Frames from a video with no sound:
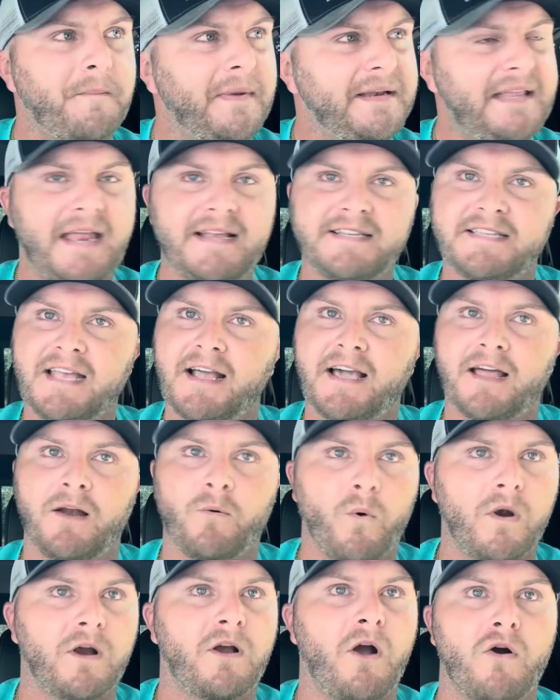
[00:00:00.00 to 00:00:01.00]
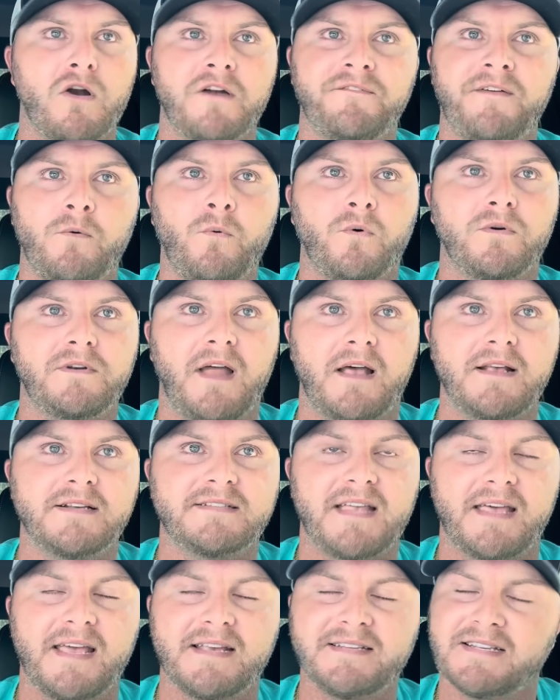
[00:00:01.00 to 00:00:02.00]
My daddy said I got to work hard if I want nice
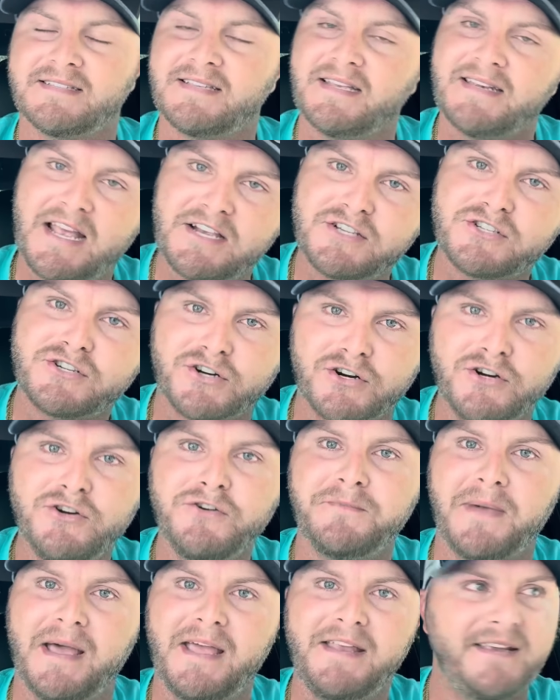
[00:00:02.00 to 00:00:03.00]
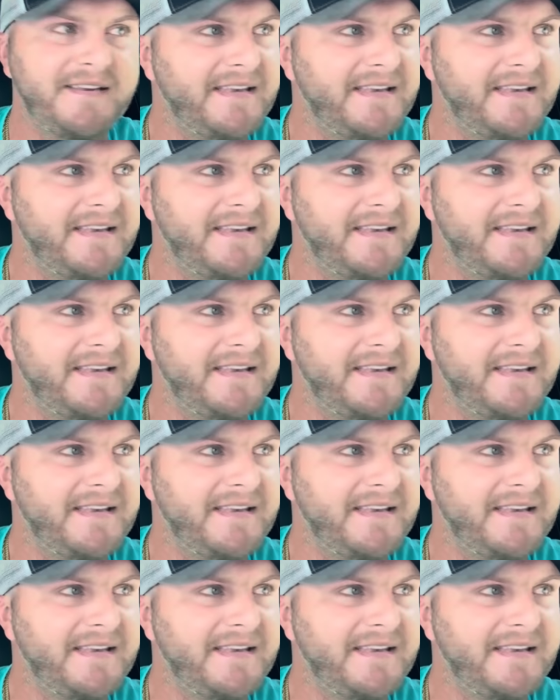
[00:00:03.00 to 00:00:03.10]
things. I said, that's true, man.